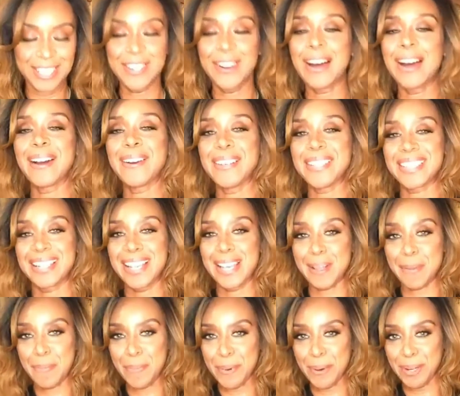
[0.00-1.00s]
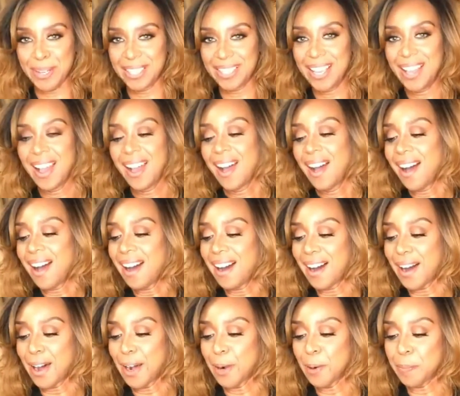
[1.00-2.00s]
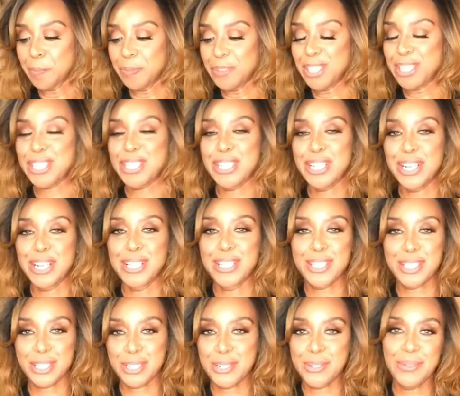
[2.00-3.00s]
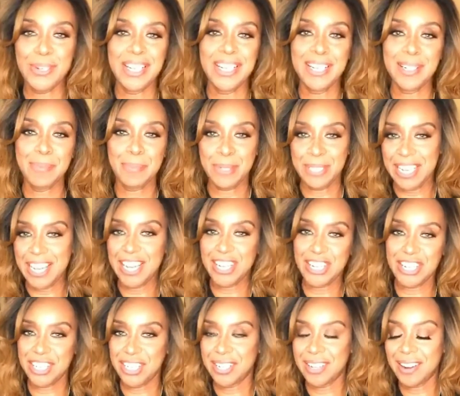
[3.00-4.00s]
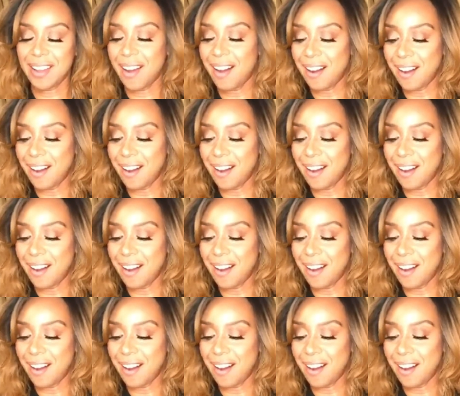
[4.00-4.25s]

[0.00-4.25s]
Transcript: So I always like put sunscreen protection